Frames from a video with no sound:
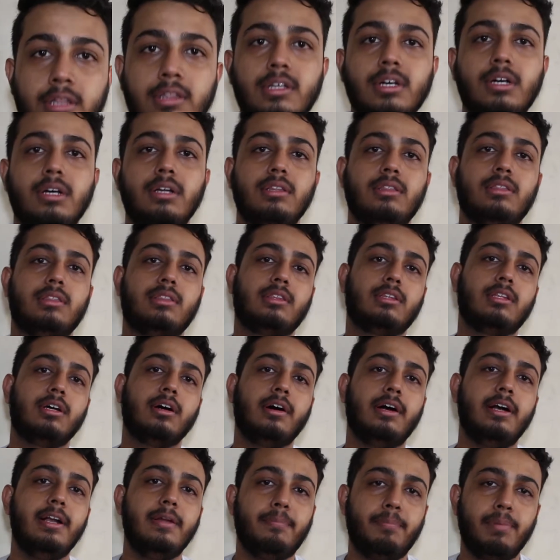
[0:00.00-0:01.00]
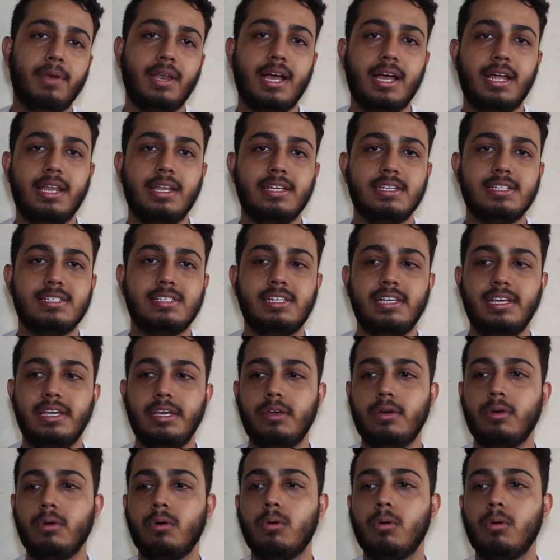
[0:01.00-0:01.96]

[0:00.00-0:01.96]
The third plan is the